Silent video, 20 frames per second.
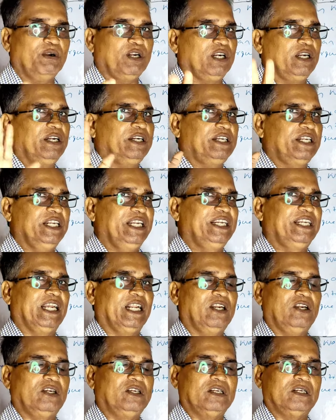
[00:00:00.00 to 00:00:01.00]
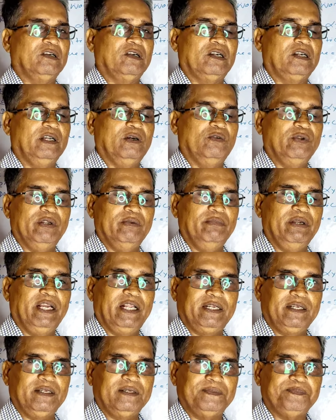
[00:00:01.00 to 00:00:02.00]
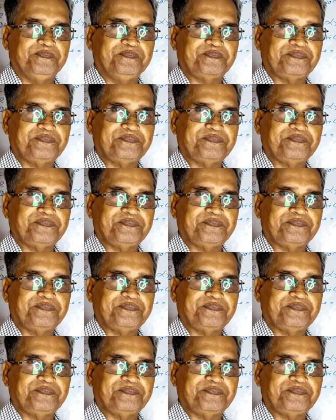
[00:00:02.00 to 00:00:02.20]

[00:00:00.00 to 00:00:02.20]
but a tree cannot cut down a man.